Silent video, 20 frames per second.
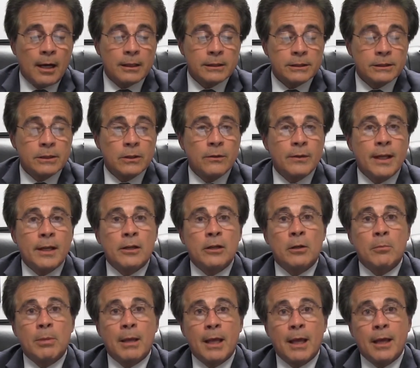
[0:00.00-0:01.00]
so that
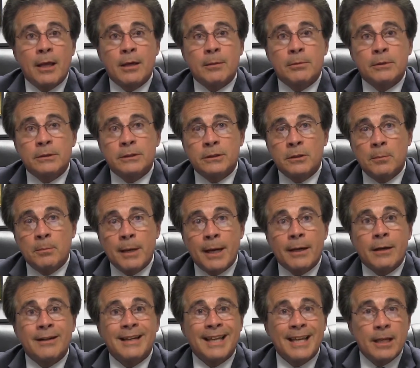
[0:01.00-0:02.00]
you'll be able to
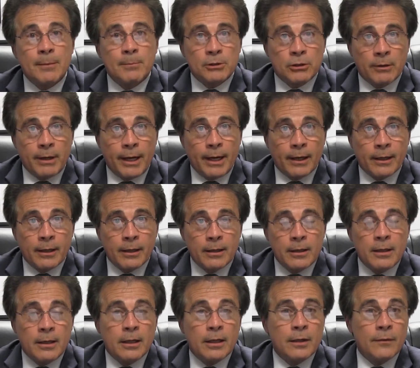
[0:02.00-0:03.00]
better keep track
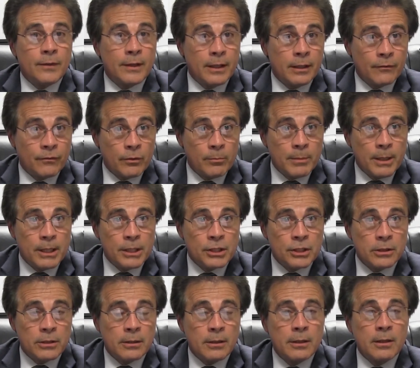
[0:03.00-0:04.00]
of the
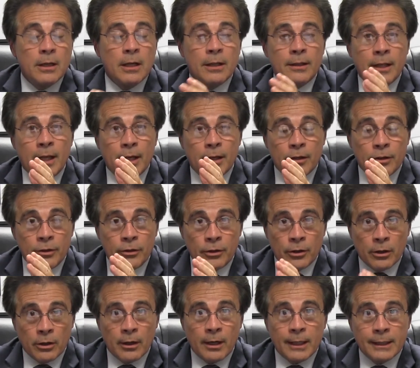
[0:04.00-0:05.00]
information that
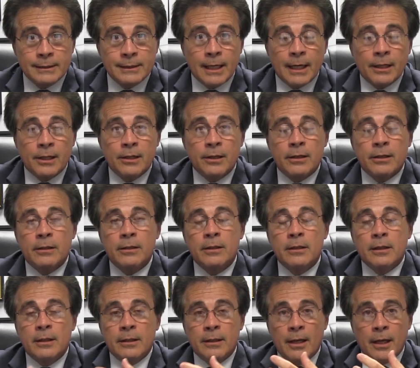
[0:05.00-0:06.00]
your executor,
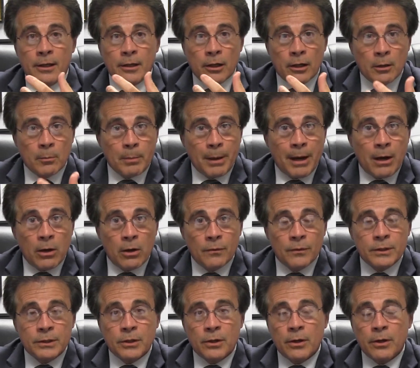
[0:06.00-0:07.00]
that your power
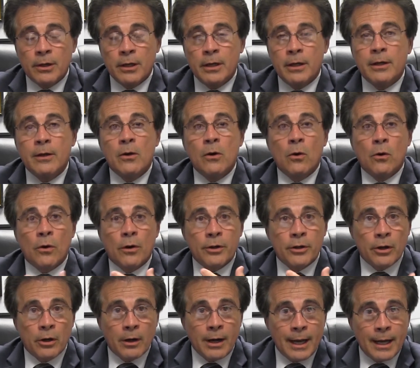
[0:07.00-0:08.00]
of attorney, or
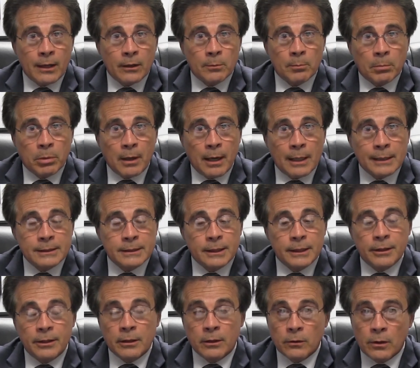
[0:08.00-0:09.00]
your health proxy,
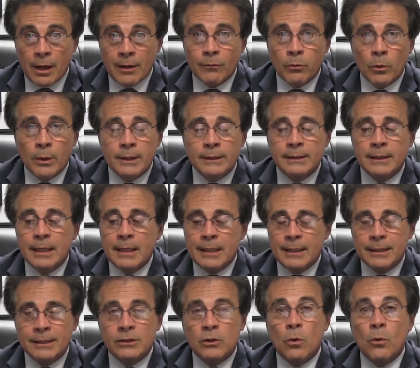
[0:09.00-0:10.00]
your loved one,
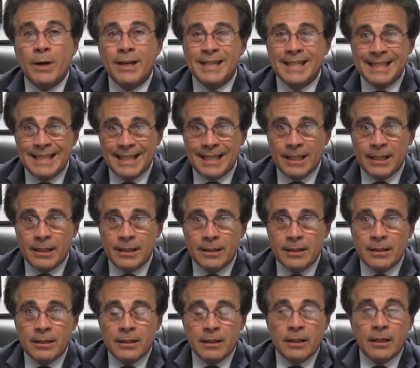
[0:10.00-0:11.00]
is going to need,
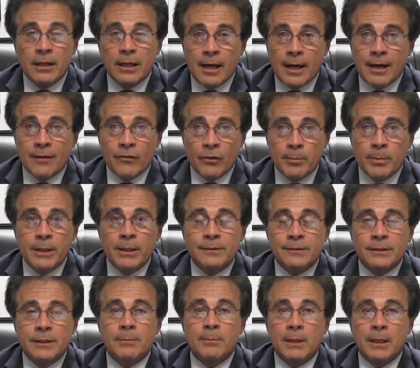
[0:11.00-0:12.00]
God forbid, if
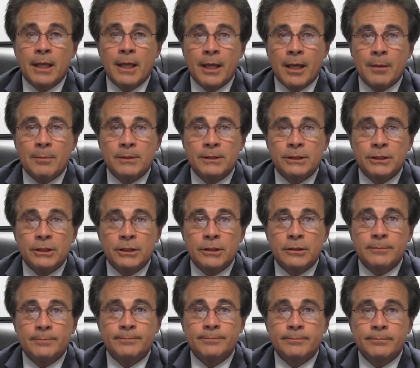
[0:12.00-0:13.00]
something happens to you.
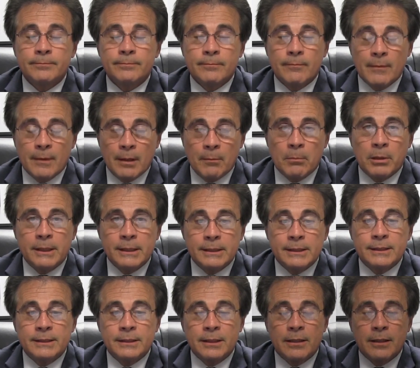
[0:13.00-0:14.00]
Please
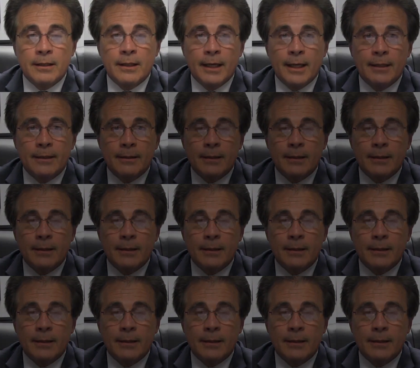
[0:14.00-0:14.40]
consider that.